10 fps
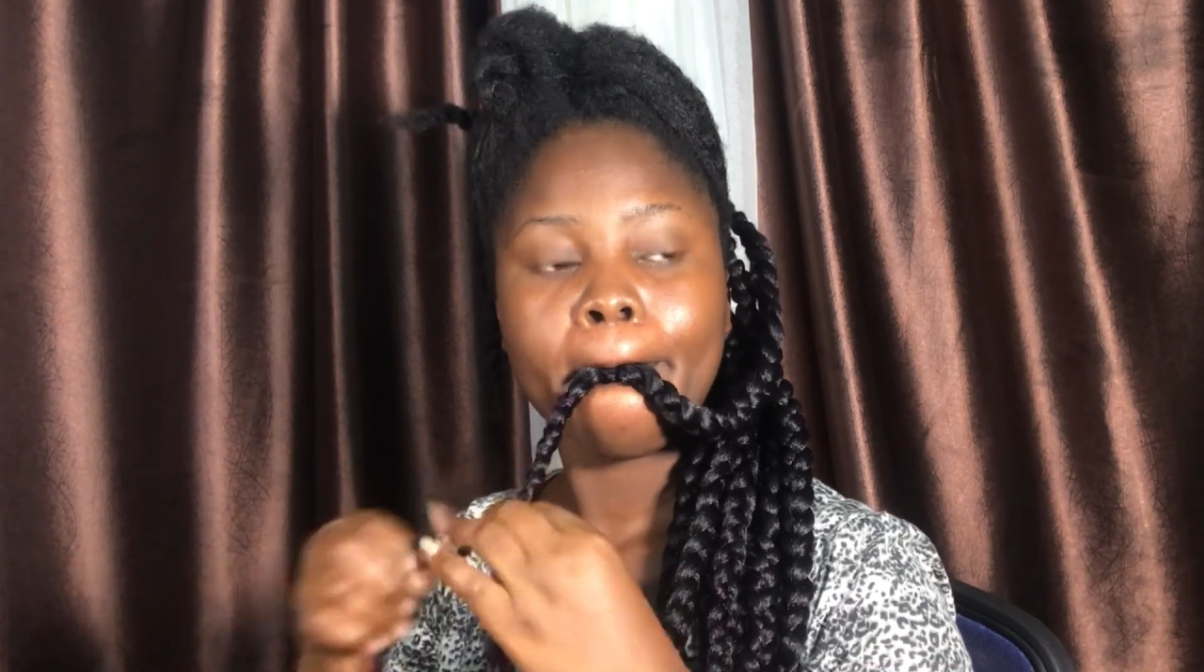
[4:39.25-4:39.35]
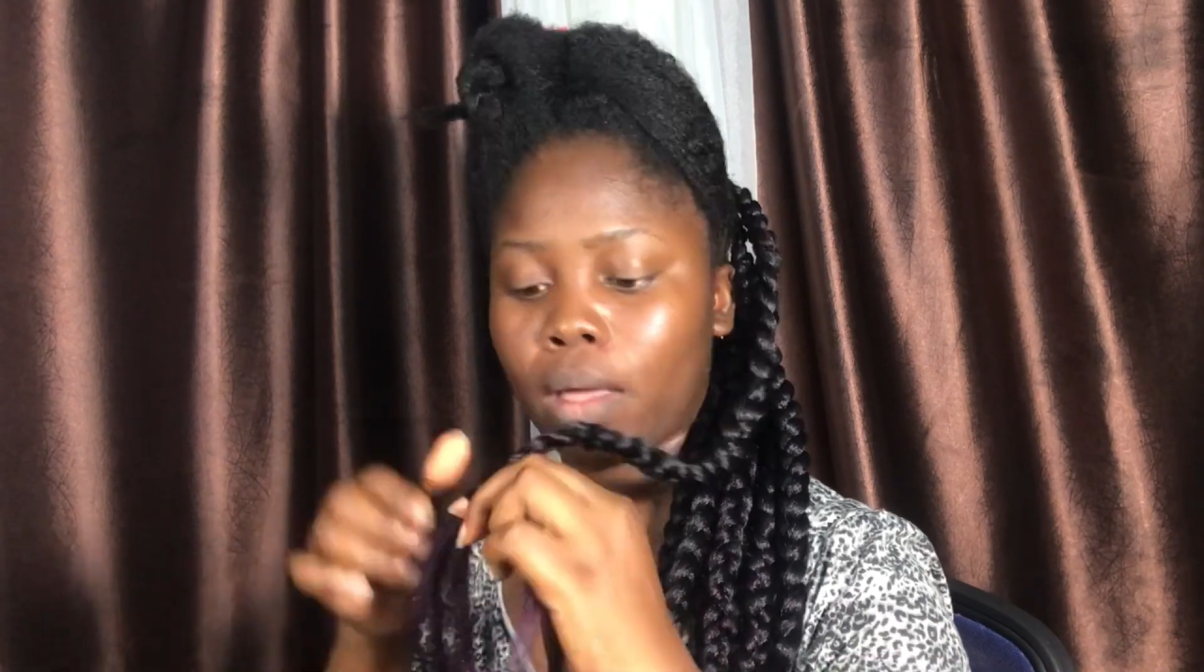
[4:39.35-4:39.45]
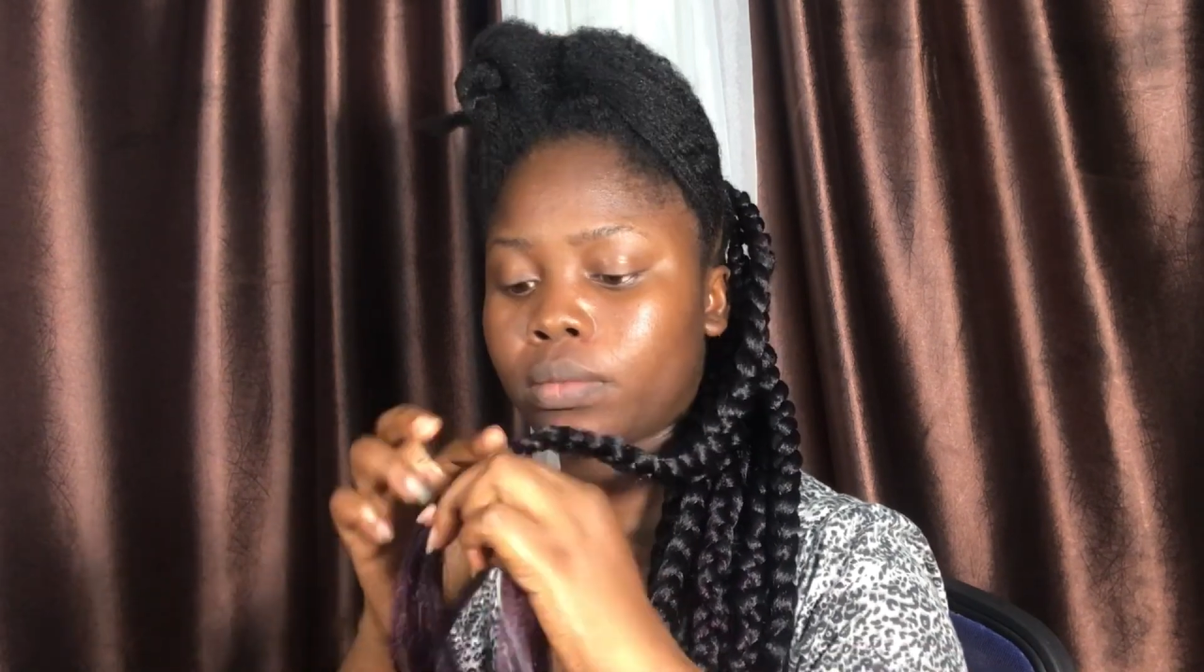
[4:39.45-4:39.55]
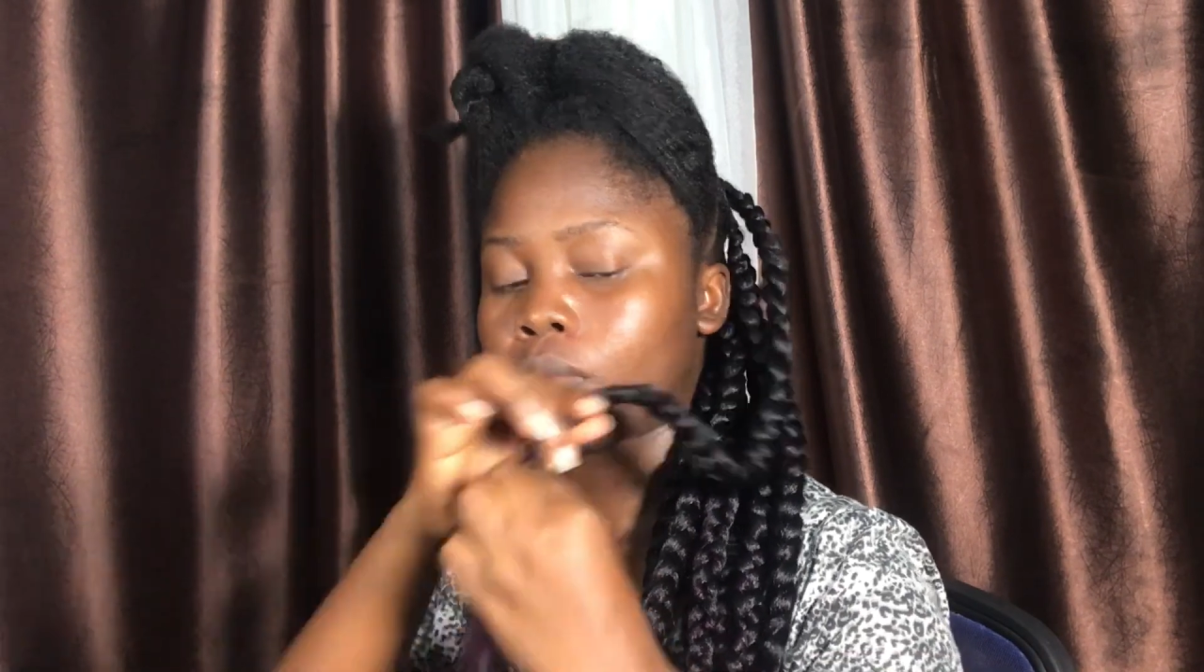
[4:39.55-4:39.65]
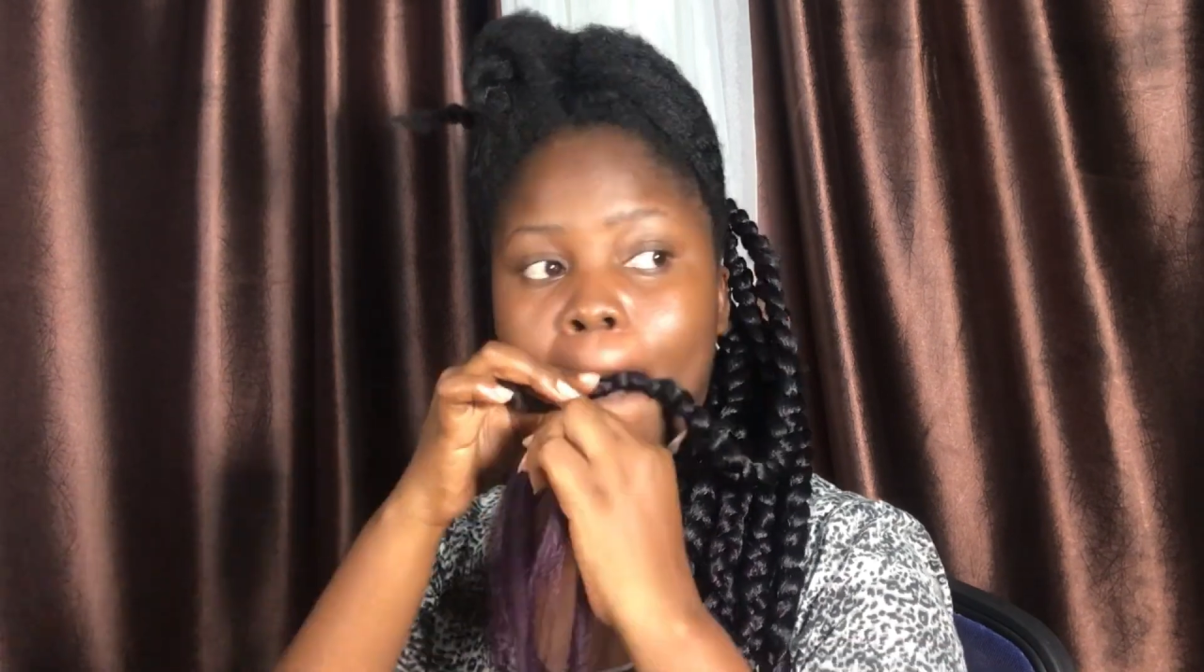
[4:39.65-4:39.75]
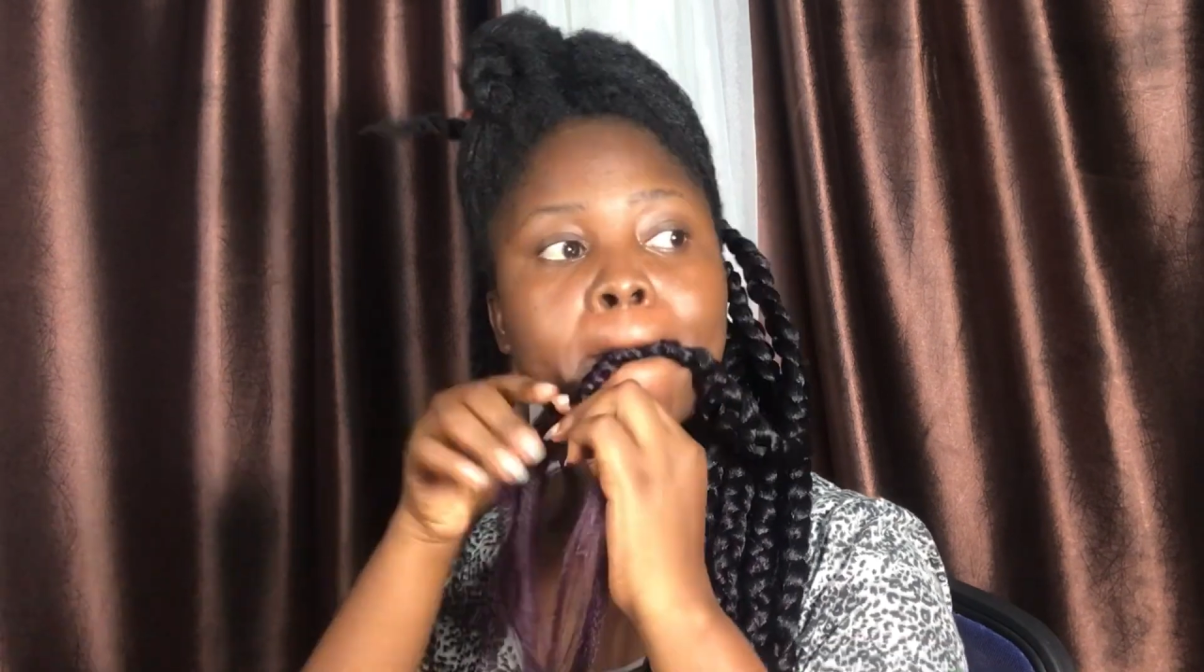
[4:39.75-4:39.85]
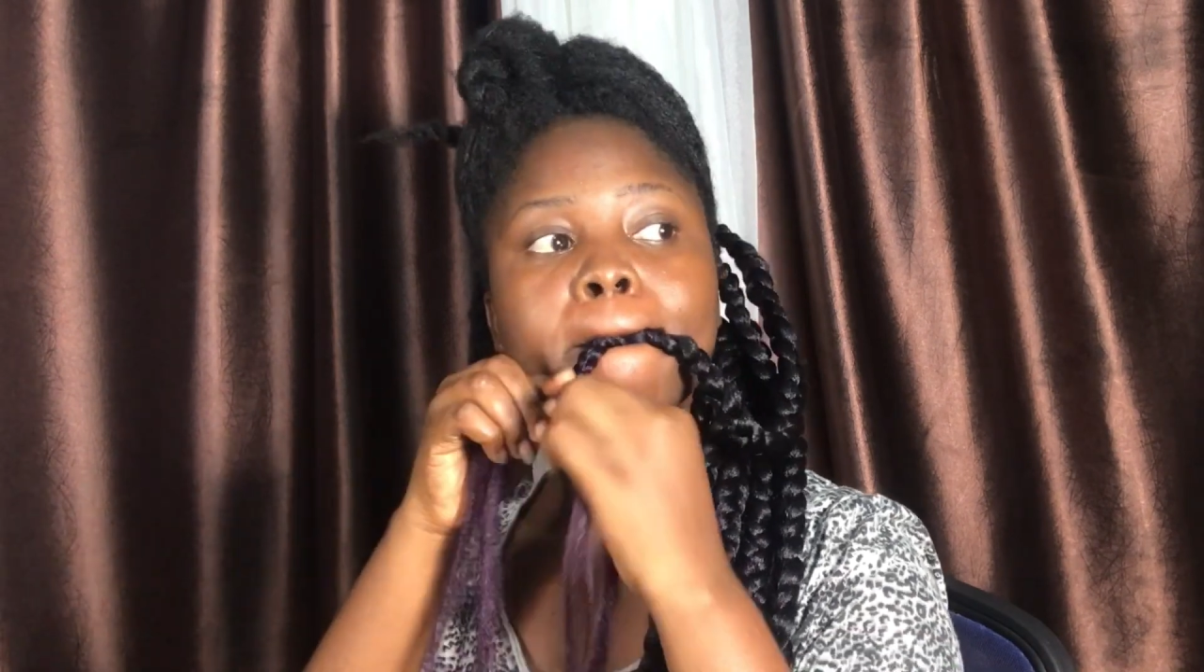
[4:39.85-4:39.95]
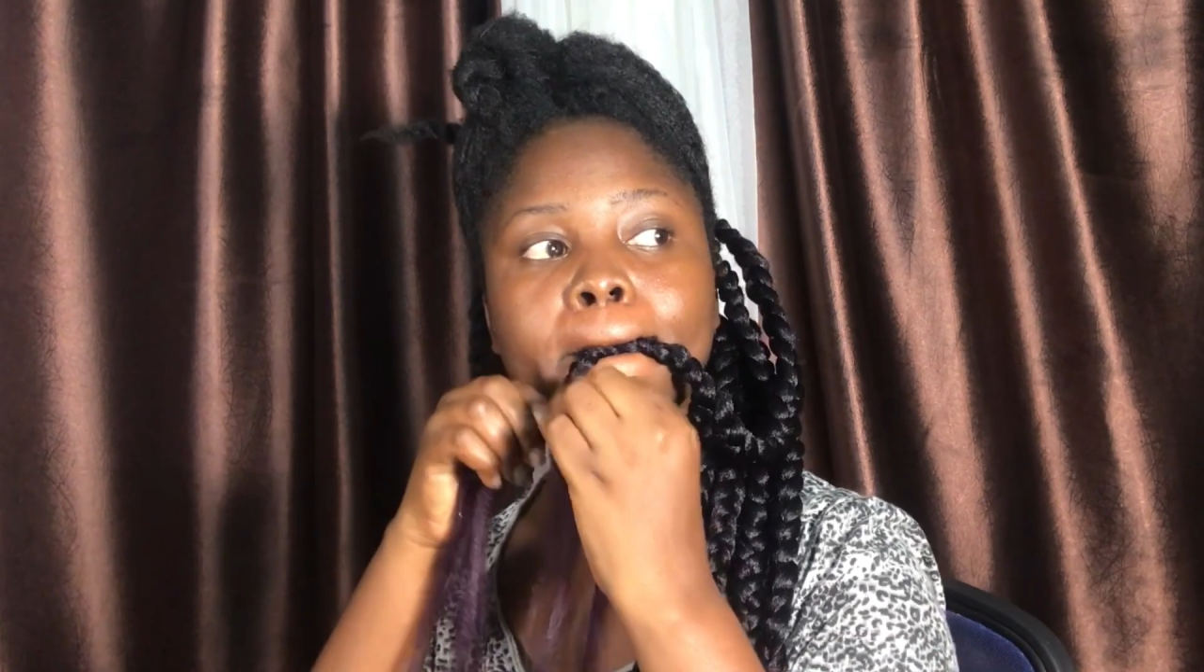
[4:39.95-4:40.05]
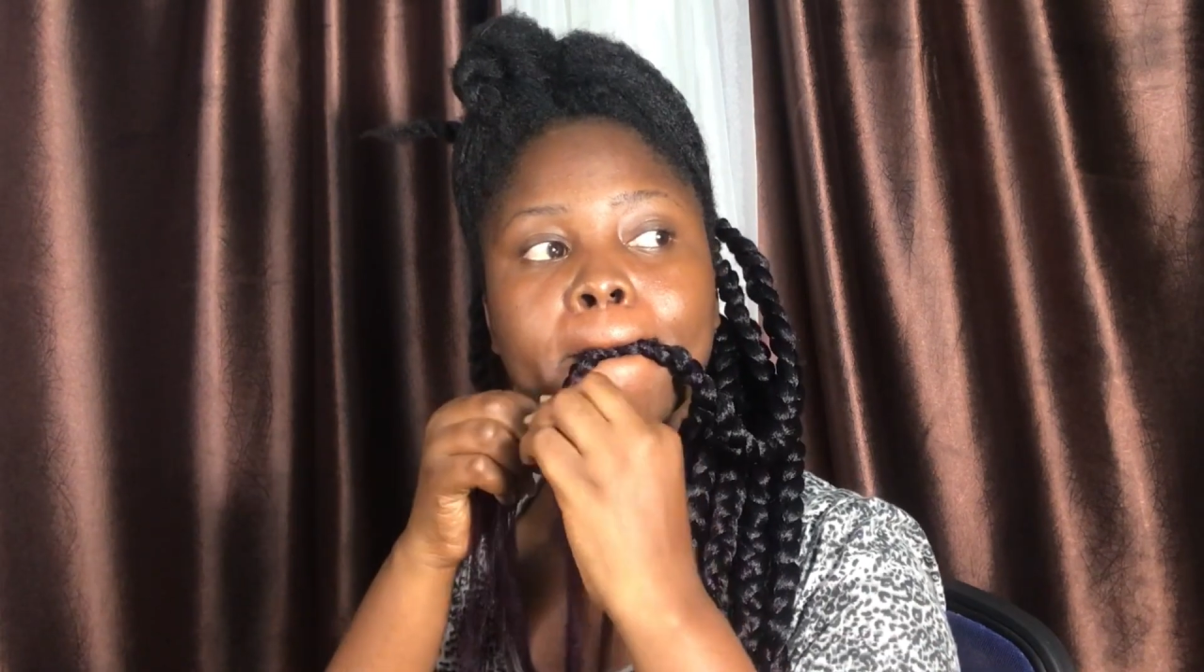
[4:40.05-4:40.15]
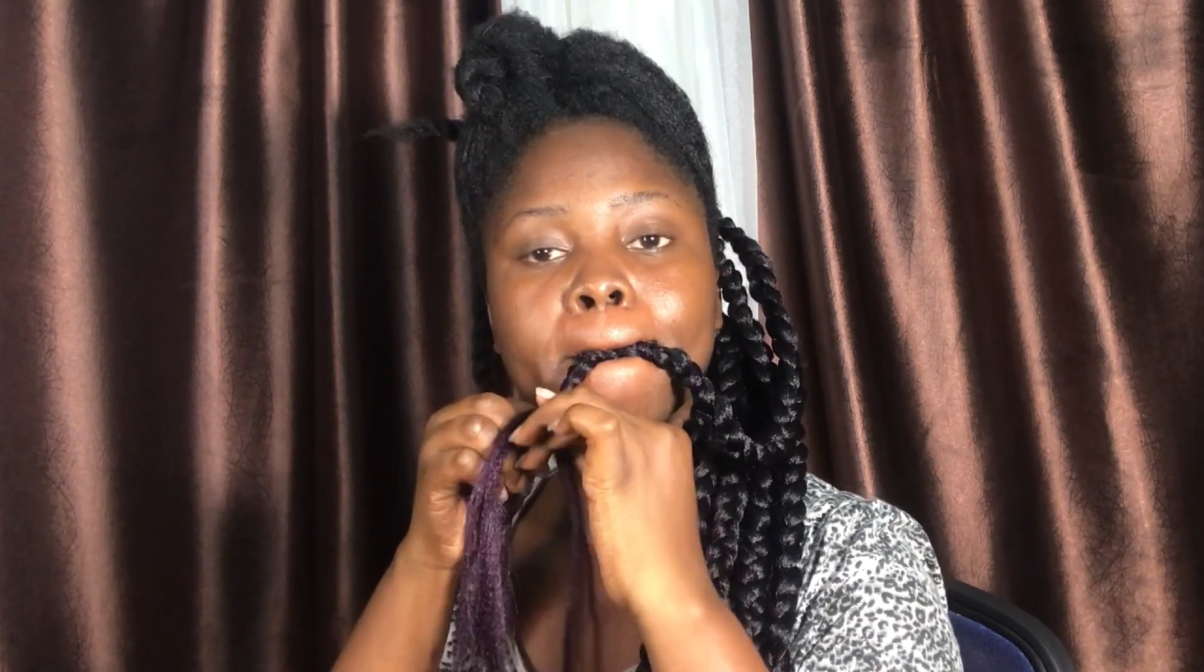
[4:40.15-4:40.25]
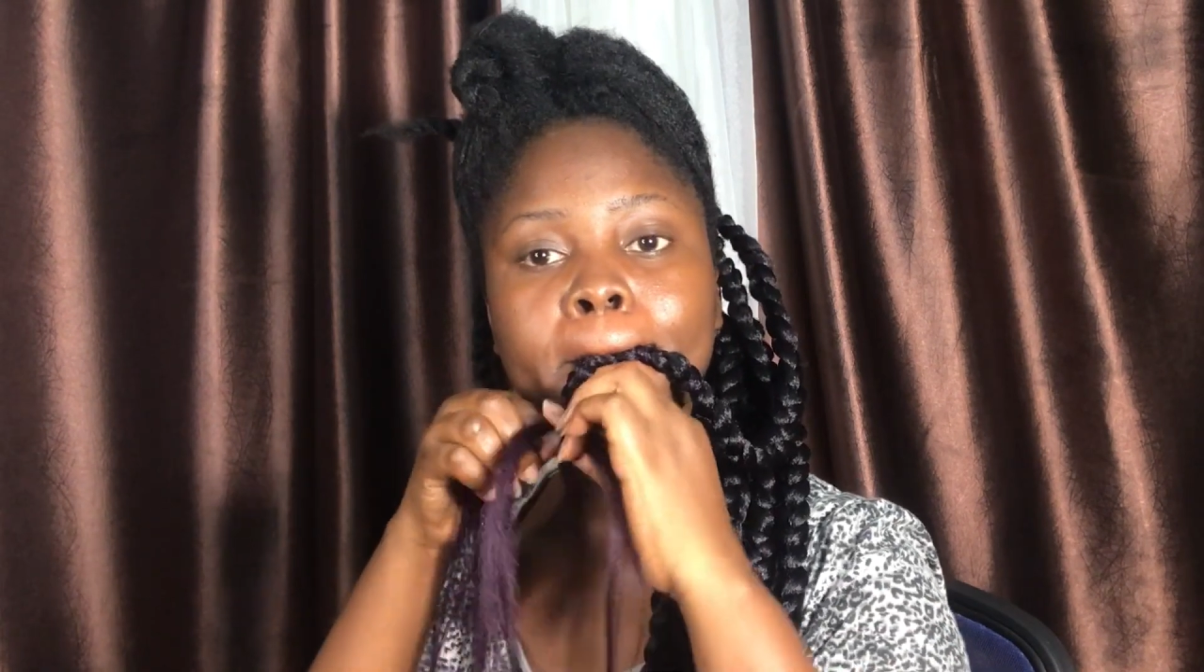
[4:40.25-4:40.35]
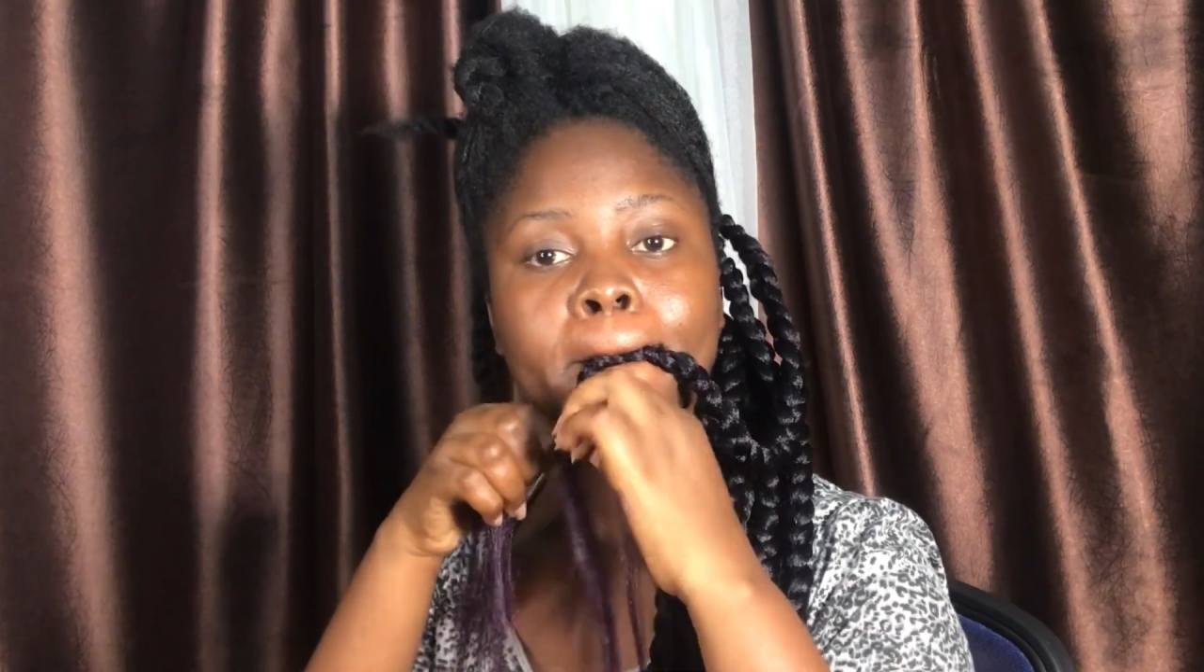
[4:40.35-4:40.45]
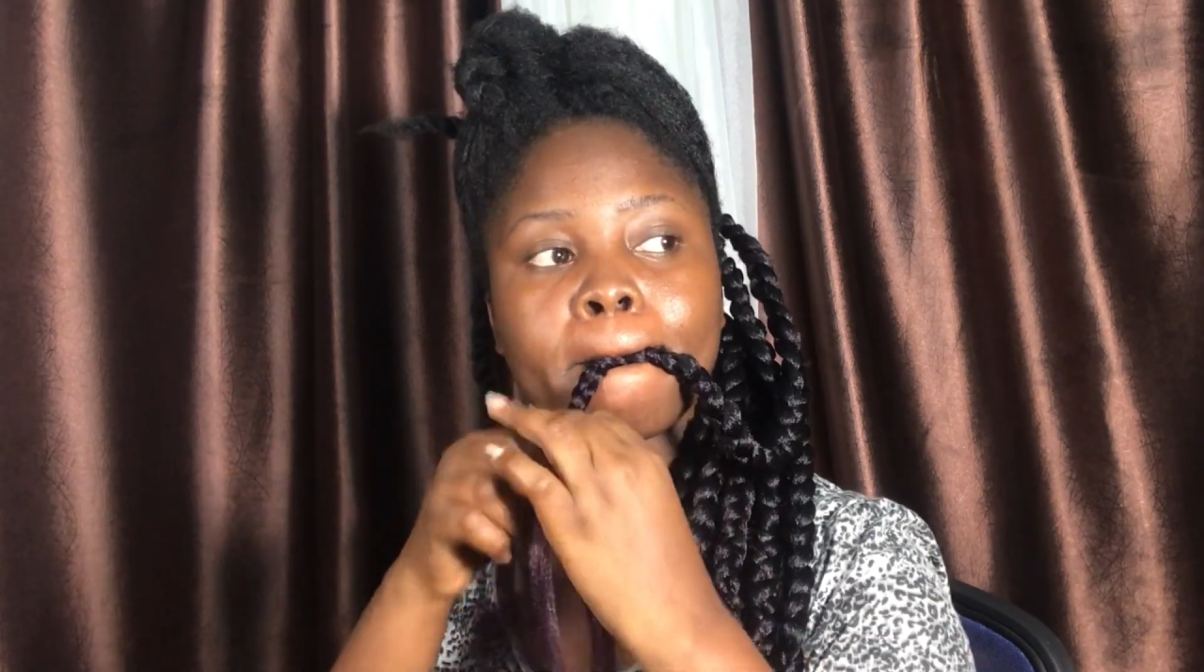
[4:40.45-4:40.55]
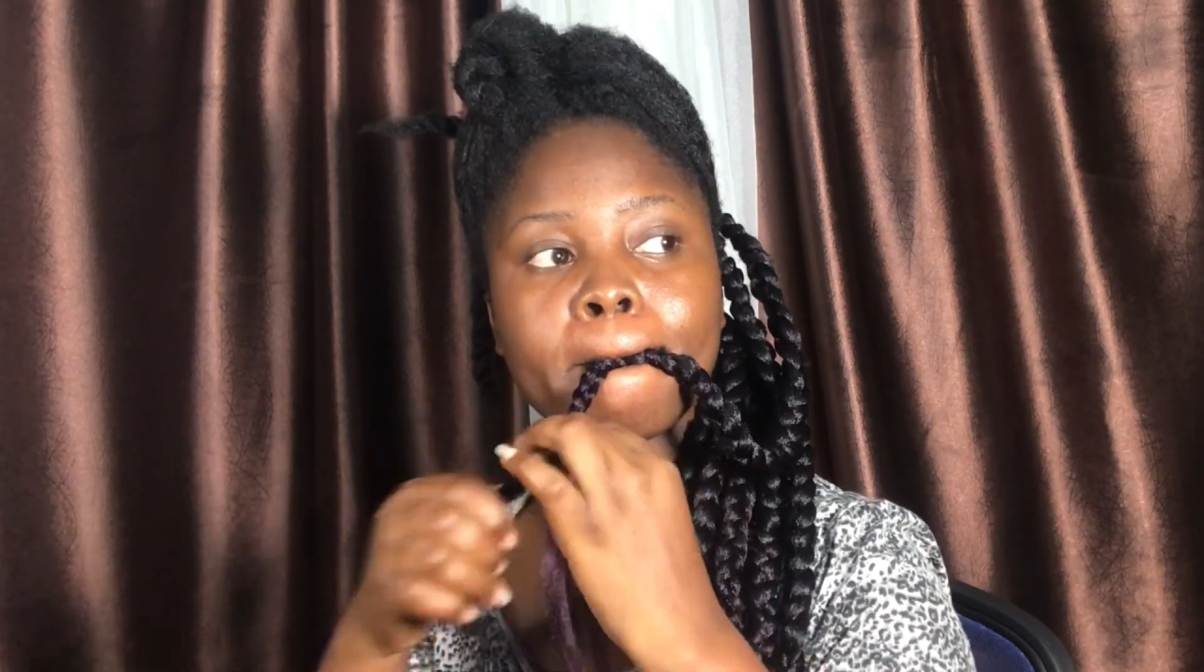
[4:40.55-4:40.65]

So before you do this,